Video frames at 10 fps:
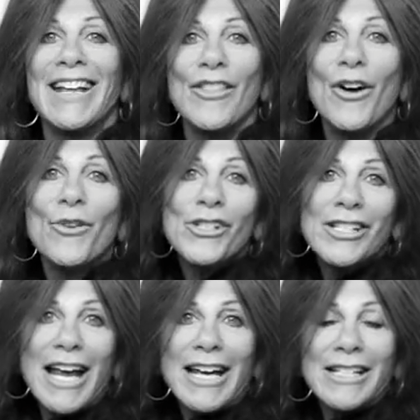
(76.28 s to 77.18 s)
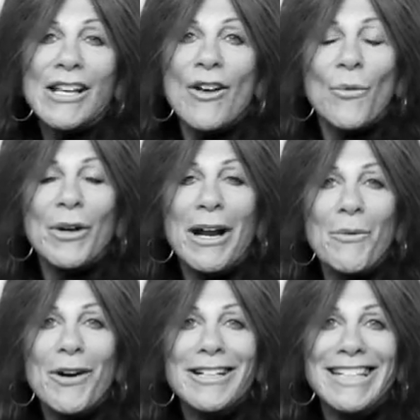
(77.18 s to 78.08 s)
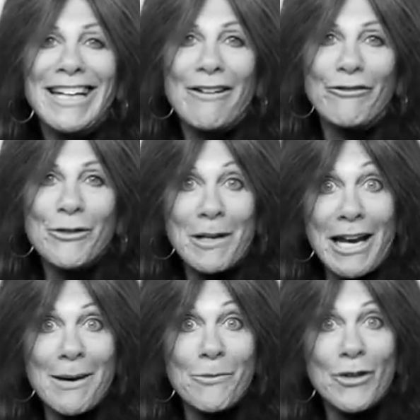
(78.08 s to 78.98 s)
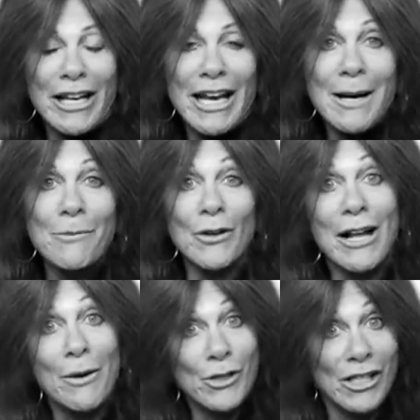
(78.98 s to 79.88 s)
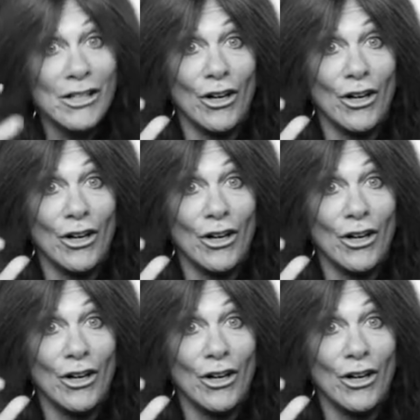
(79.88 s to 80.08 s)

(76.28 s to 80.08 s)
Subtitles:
In those days, when I wanted to get from camera to camera and I was in a